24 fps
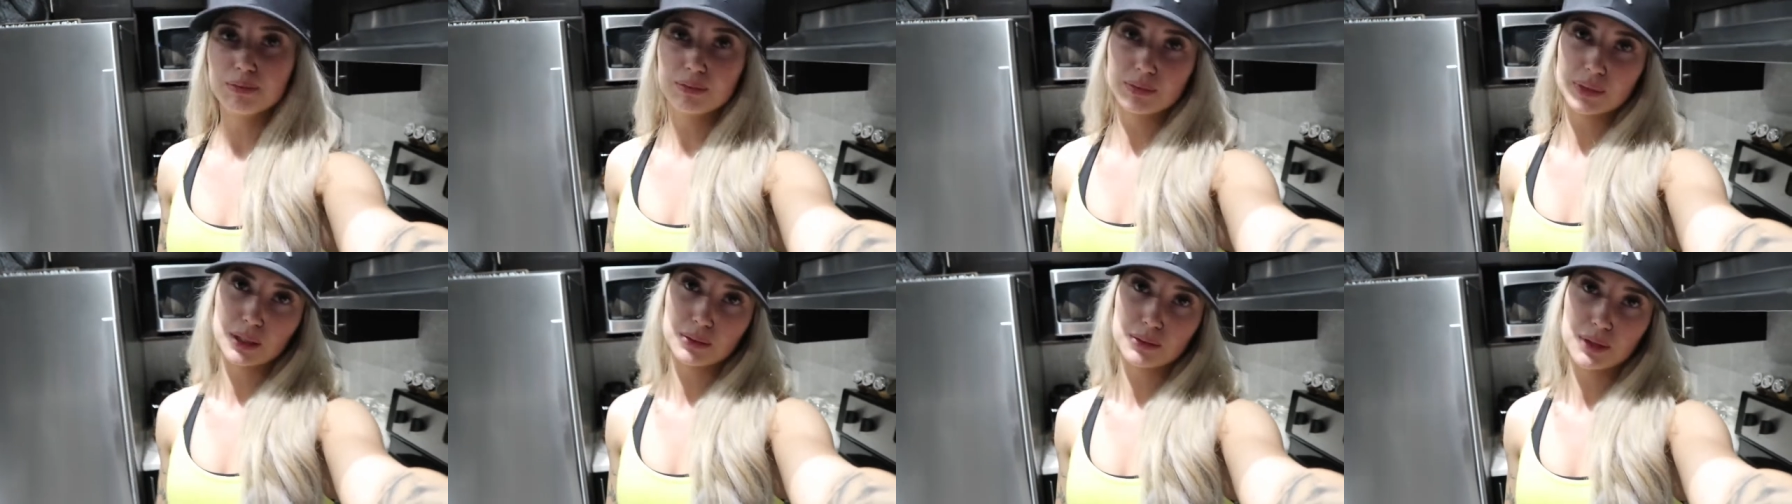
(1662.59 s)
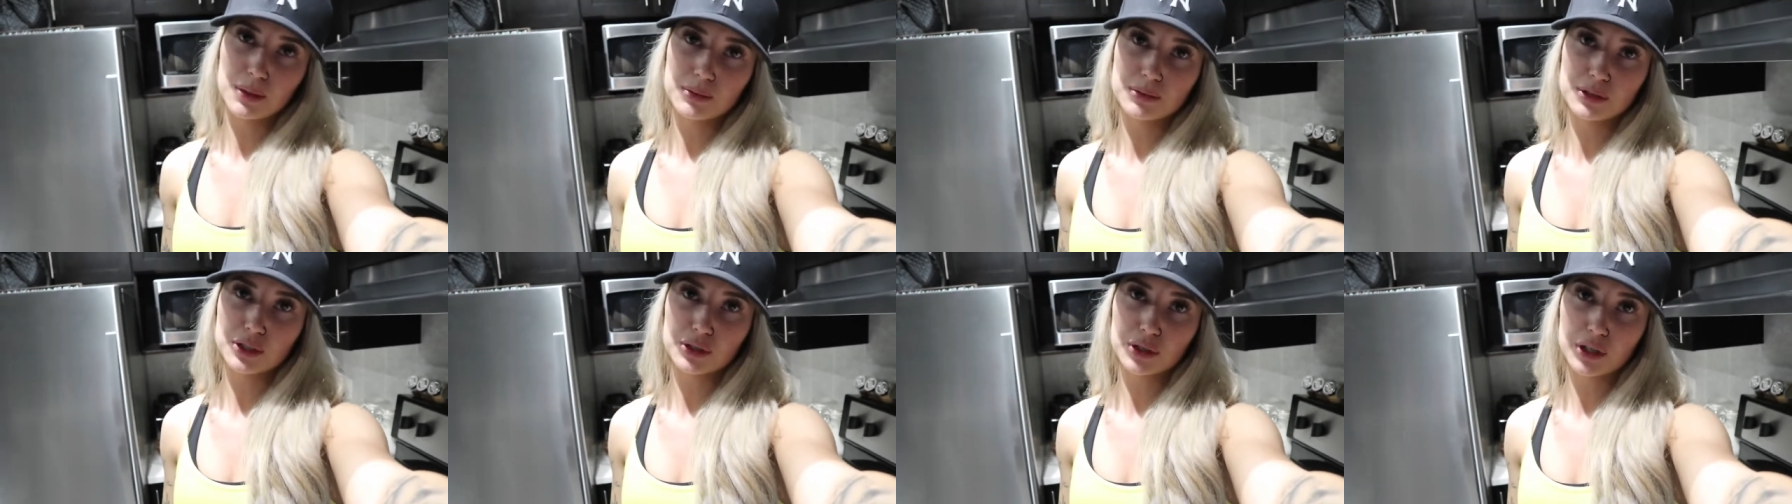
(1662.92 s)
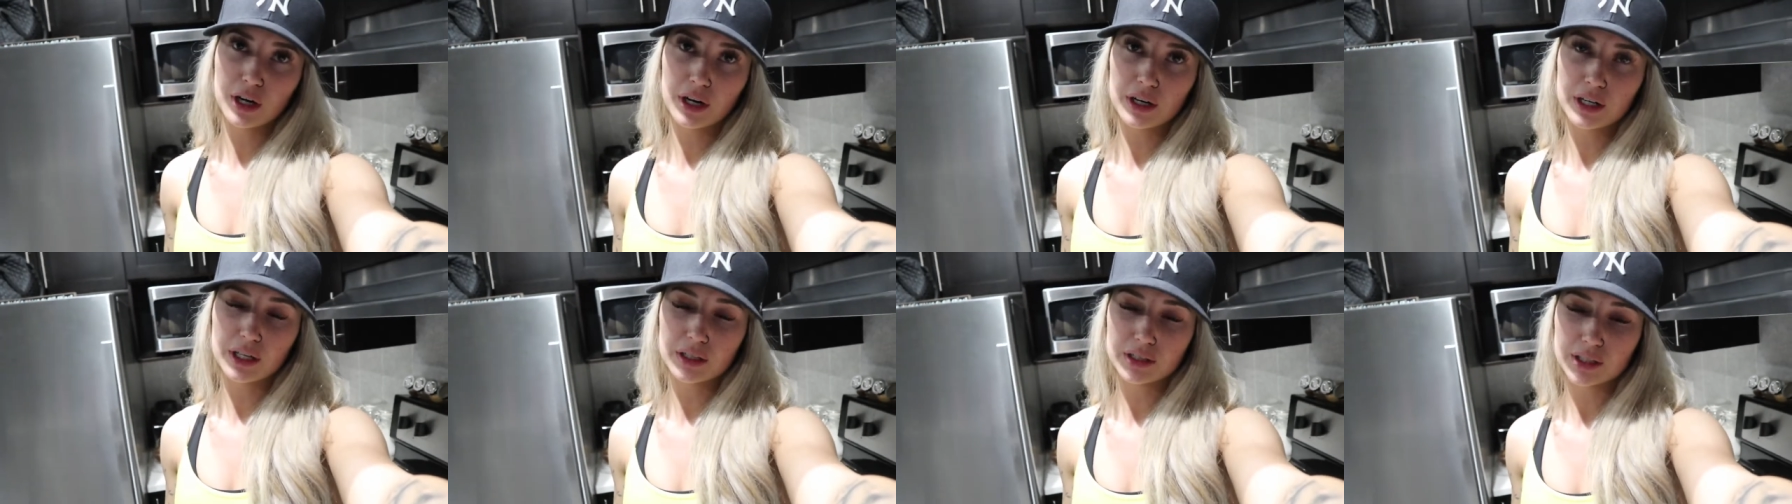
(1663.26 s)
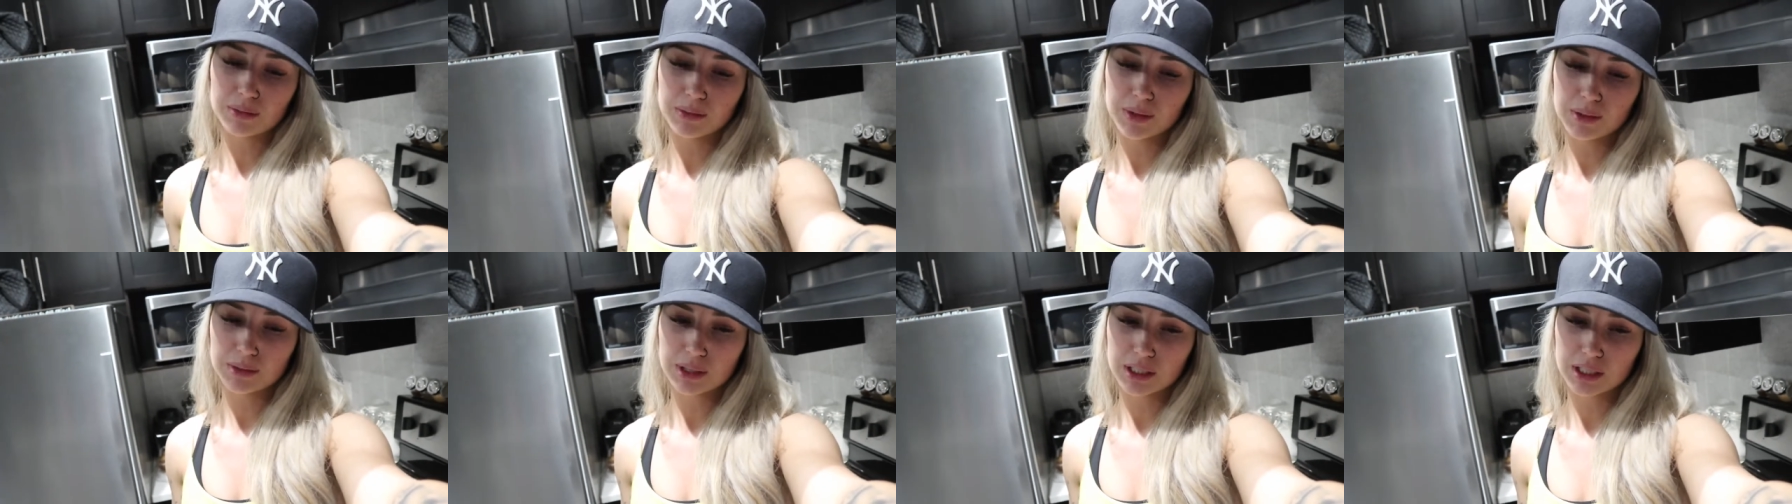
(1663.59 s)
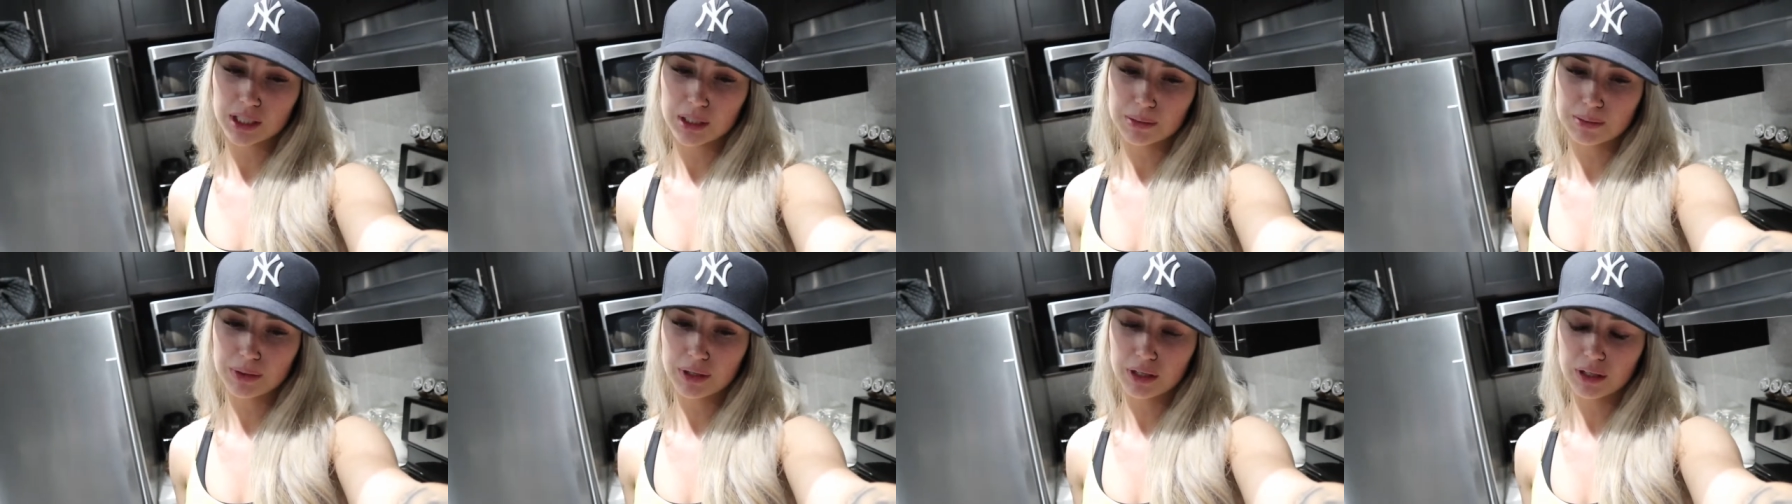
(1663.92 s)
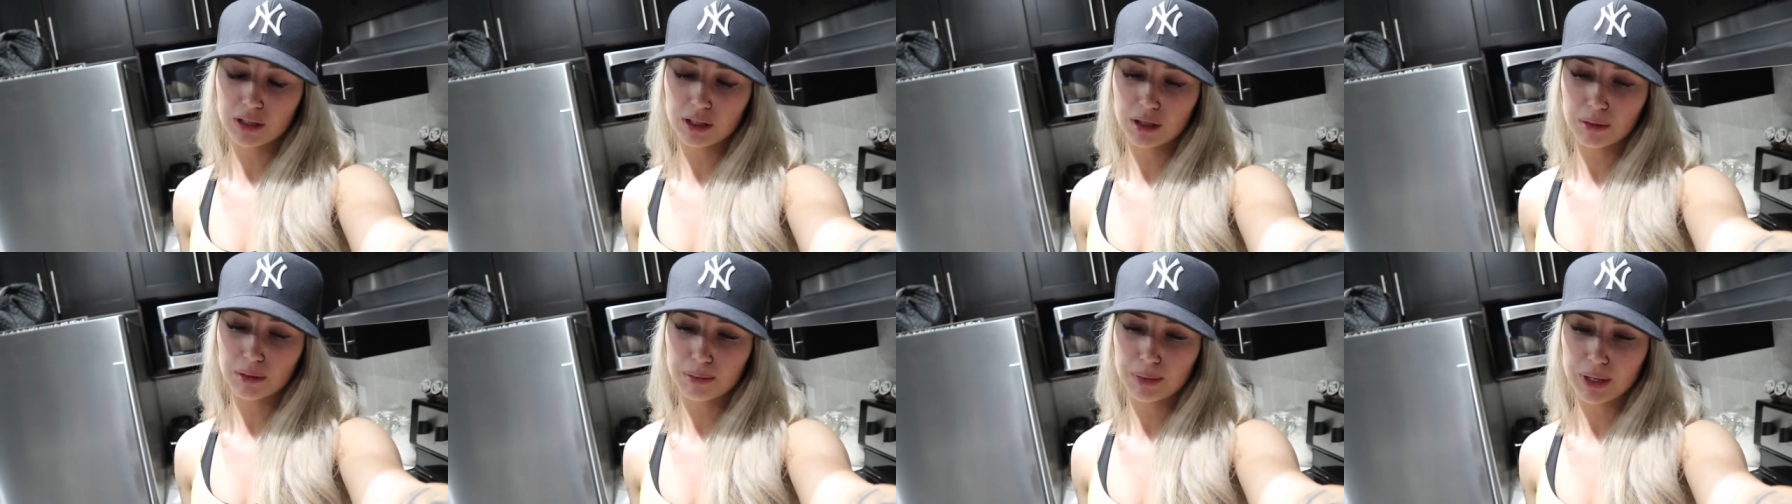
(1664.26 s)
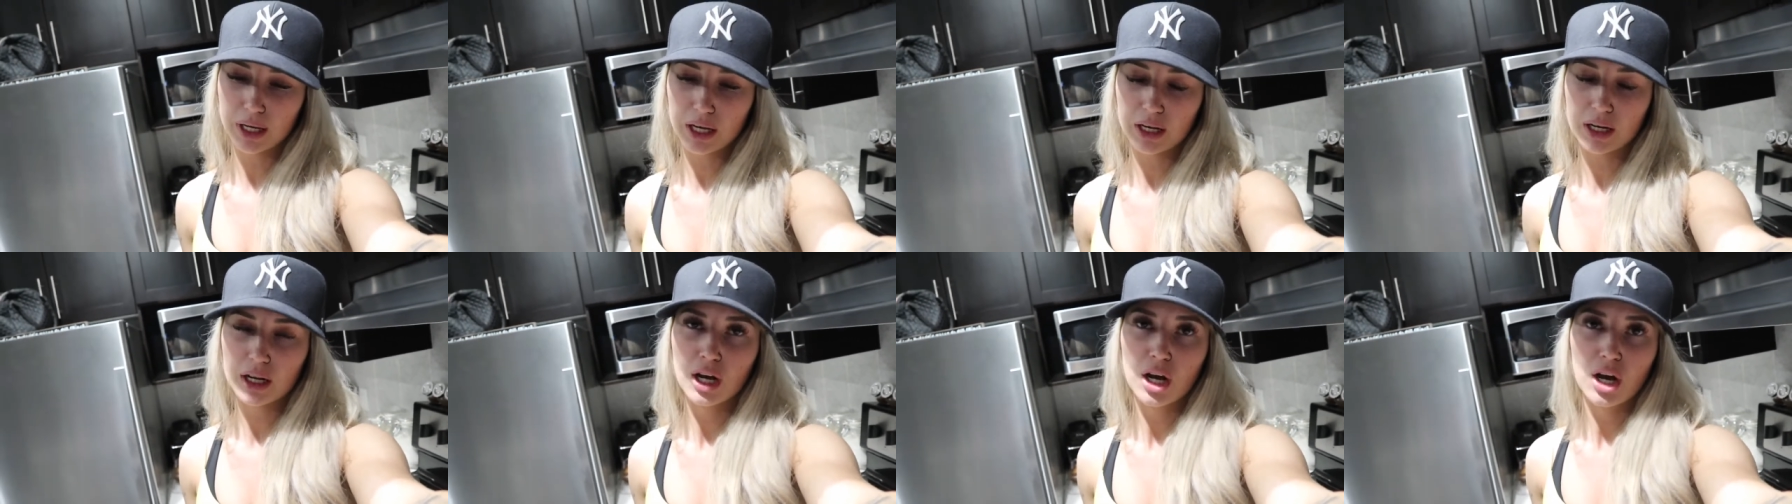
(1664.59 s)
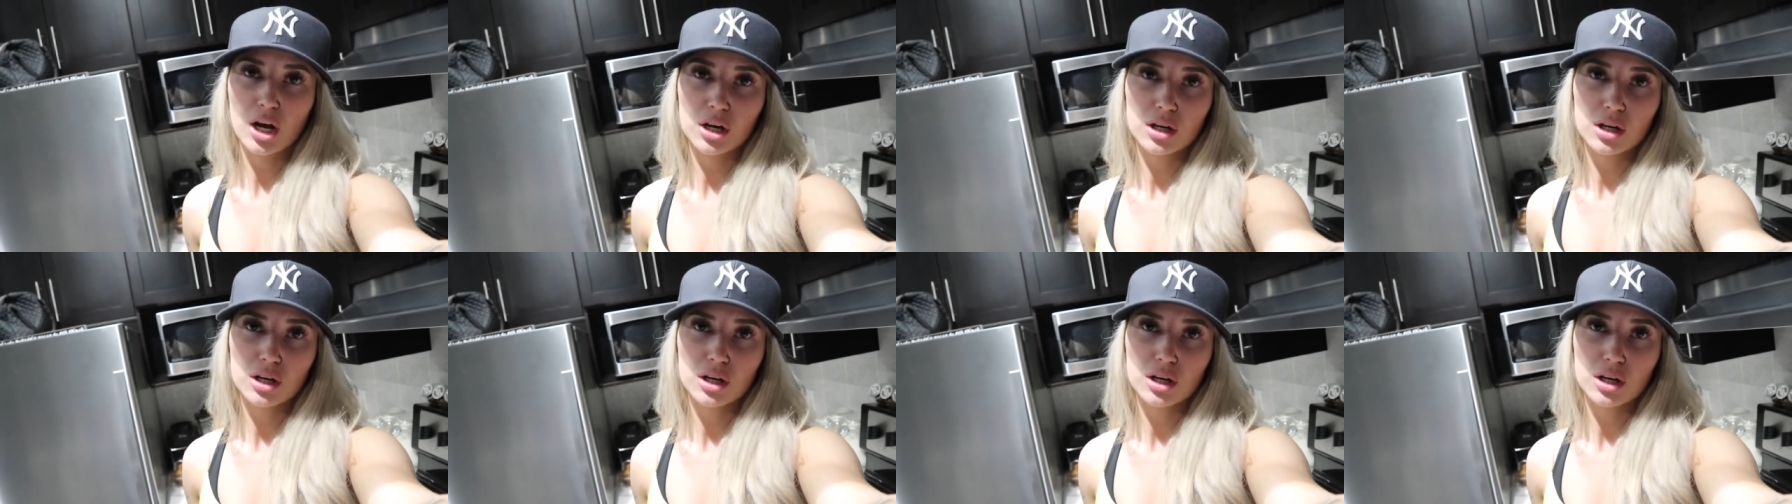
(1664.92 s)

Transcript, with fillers: sometimes do cardio, sometimes I sleep in a little bit,